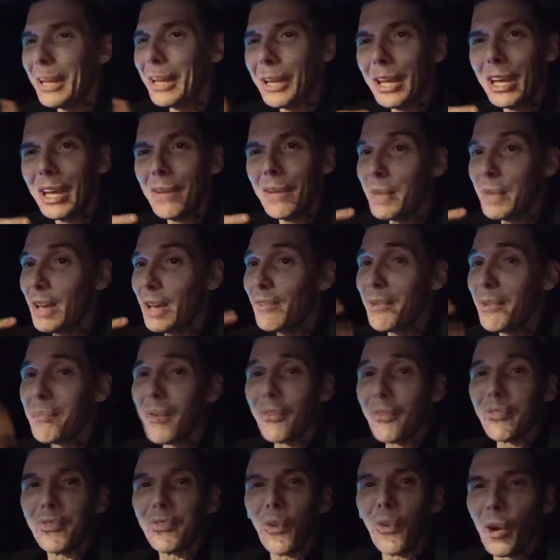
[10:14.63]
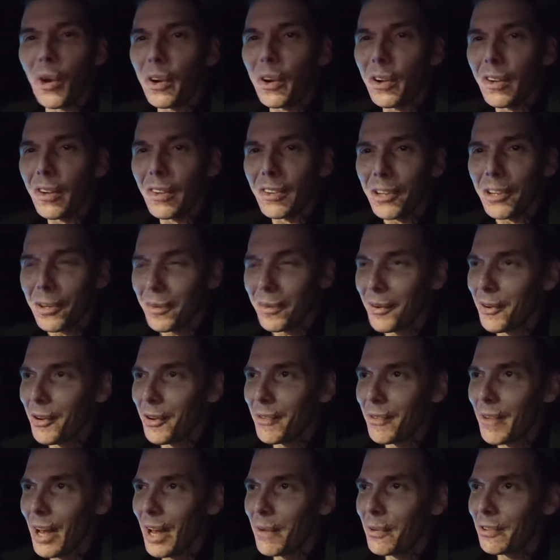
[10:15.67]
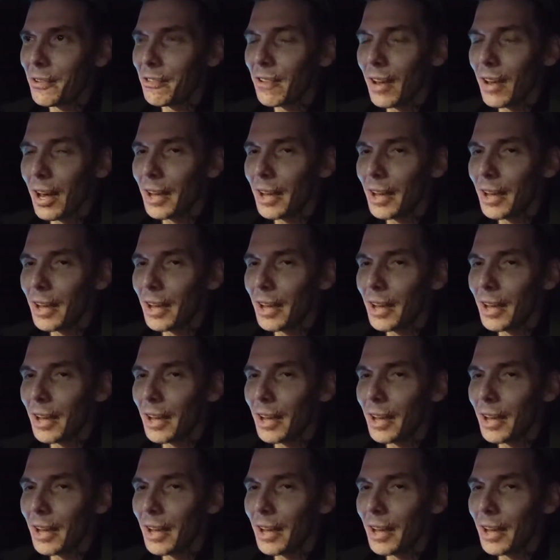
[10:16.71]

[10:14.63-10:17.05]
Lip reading: Even before coronavirus,